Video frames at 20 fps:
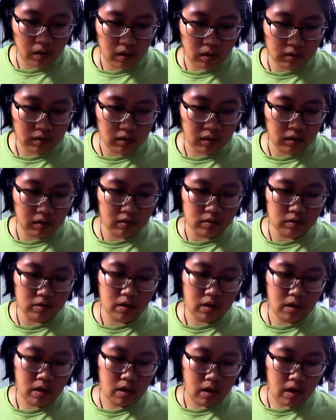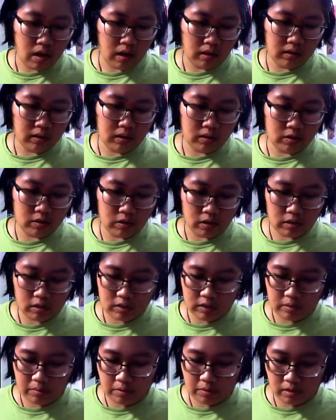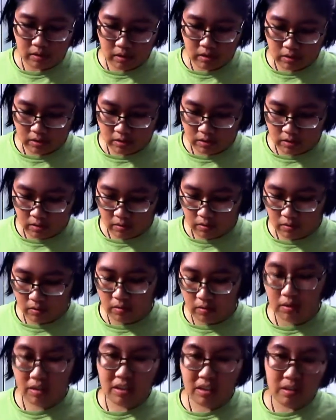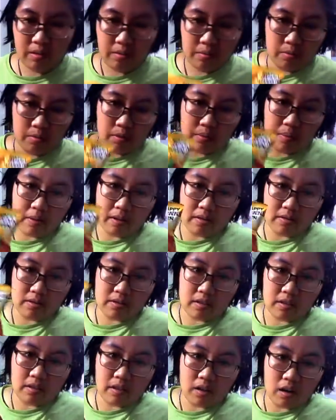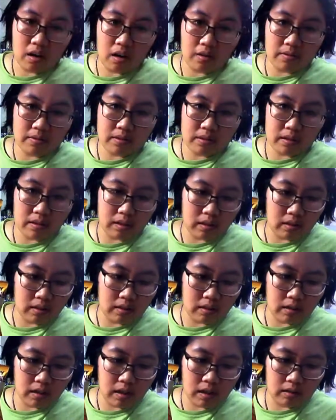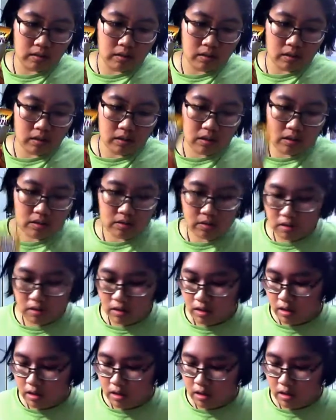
honey and honey and chocolate chip cookies. So Pooh Bear is obviously the honey cookies,